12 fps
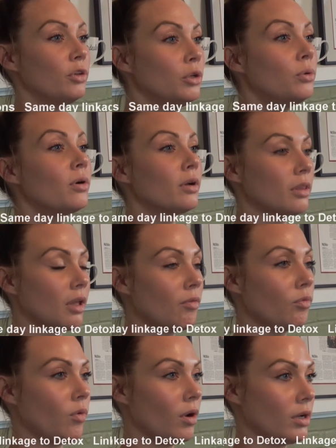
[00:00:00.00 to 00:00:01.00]
you or a
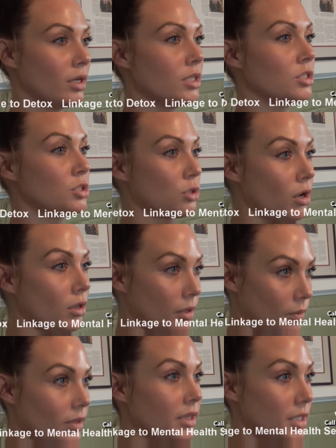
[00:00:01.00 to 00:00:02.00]
loved one is
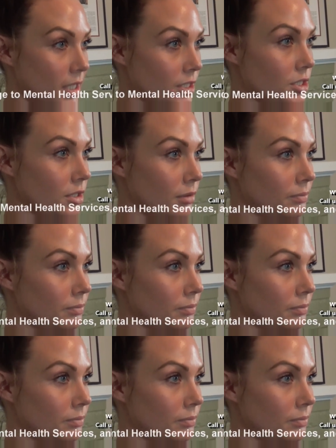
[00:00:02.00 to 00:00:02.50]
struggling with addiction,